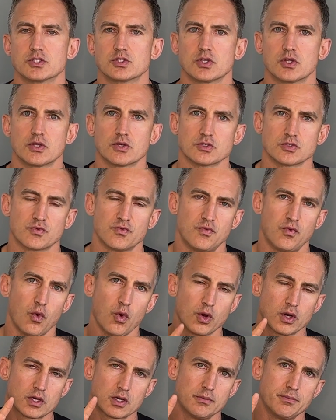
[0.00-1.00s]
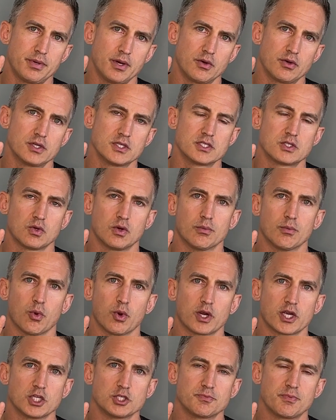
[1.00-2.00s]
So there's 4 components to a
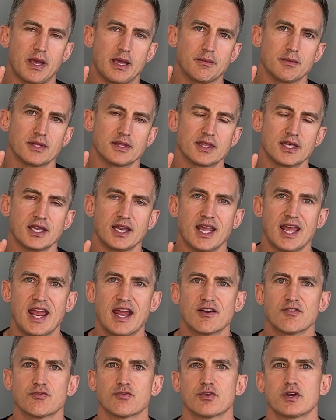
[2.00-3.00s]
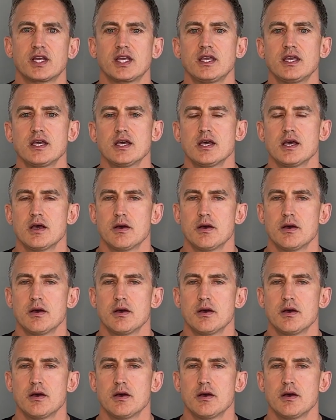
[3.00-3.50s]
mortgage payment that every